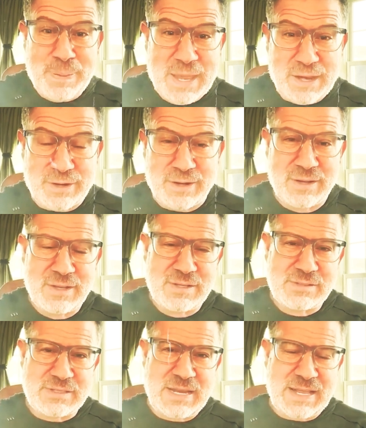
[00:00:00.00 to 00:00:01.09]
Pecker,
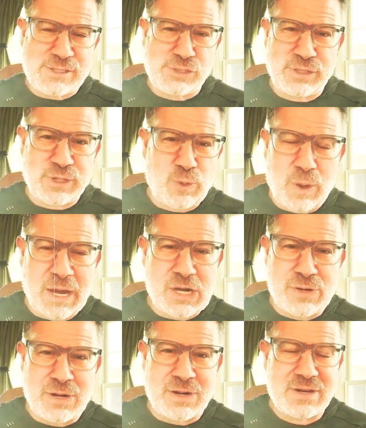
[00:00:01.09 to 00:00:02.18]
the National
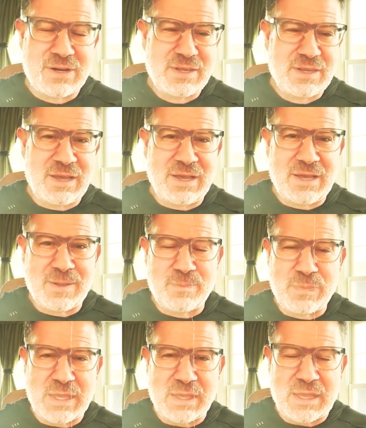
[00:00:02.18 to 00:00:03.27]
Enquirer, um,
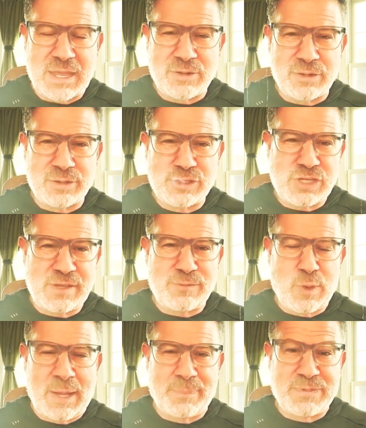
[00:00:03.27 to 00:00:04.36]
editor-in-chief who
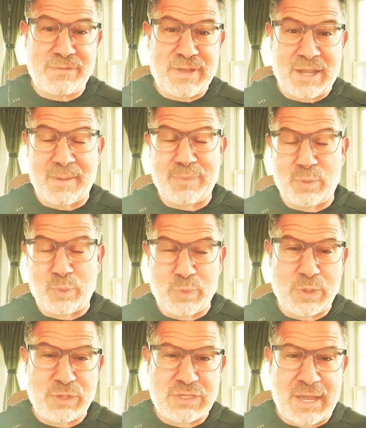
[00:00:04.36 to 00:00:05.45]
helped develop the, with,
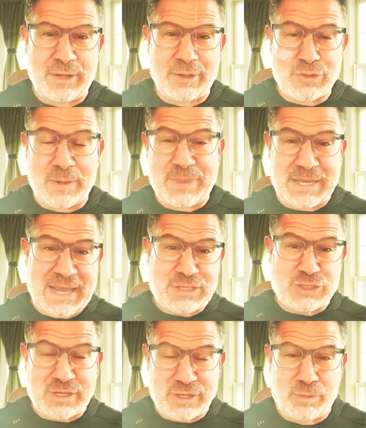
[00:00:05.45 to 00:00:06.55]
with Donald Trump the
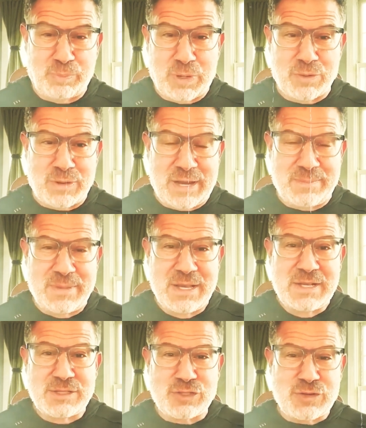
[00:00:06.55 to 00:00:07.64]
Catch and Kill program
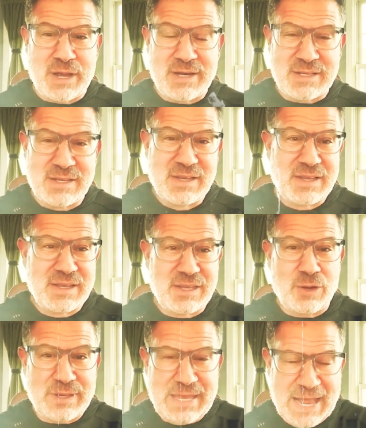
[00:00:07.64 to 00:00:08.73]
to try to, you
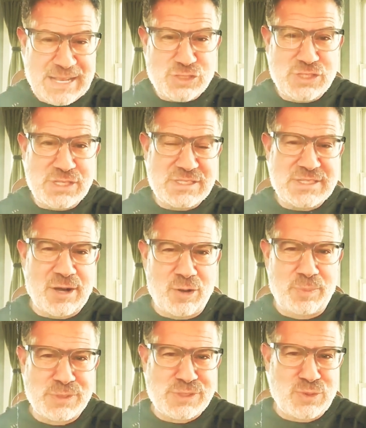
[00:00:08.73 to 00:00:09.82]
know, catch these
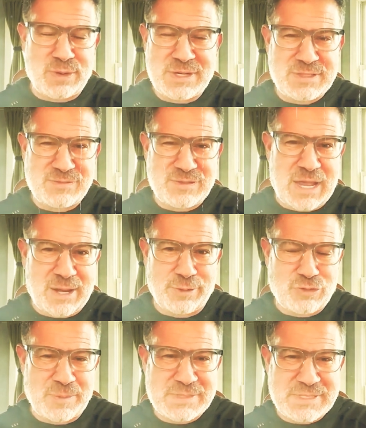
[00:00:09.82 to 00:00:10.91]
terrible stories of Donald
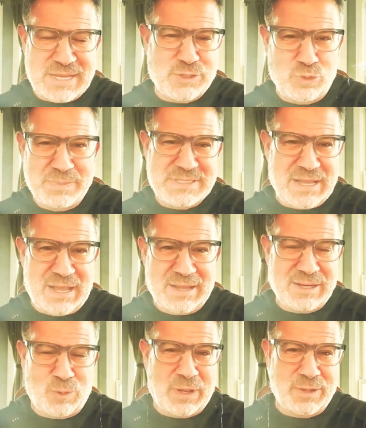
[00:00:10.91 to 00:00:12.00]
Trump's sexual
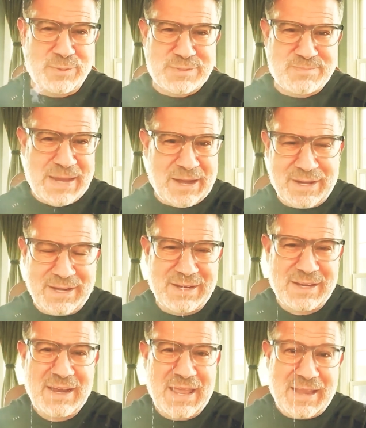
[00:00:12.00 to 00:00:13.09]
misconduct while he was married
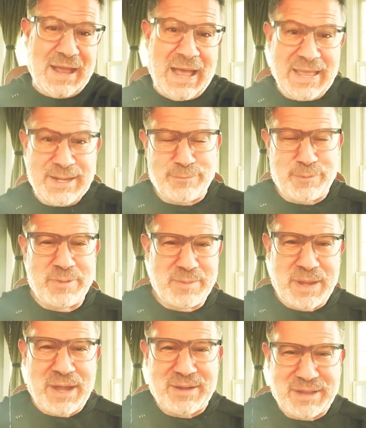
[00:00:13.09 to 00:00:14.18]
and hide it from the
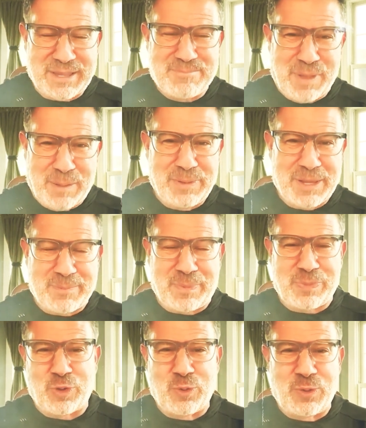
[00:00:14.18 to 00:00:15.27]
American public
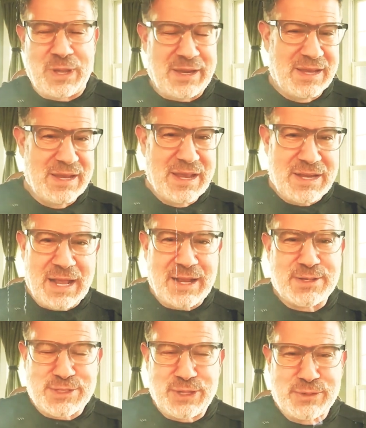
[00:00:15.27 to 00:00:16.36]
through a
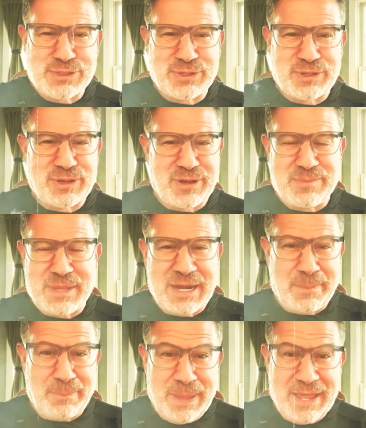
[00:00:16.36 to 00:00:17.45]
non-disclosure agreement and
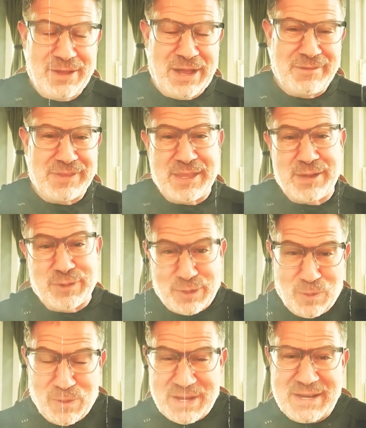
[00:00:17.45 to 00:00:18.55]
a payoff and then
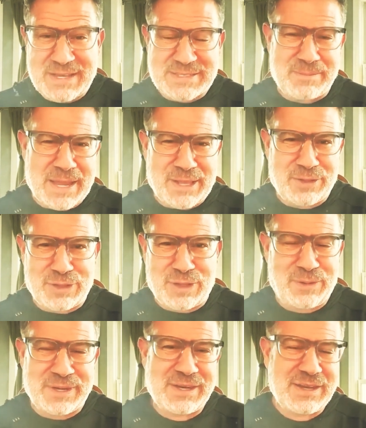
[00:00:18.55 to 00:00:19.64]
record it as a Michael
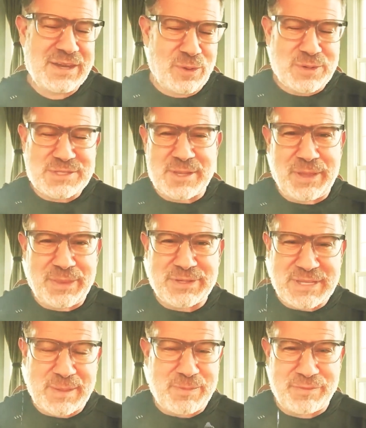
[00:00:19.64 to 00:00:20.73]
Cohen or some other
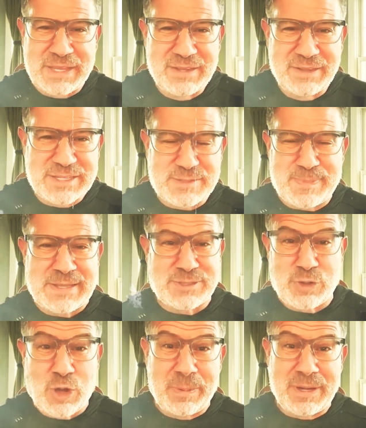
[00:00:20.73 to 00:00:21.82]
type of legal expense
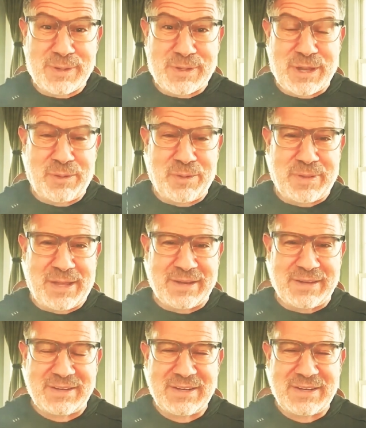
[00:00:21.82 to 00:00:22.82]
so nobody would know about it,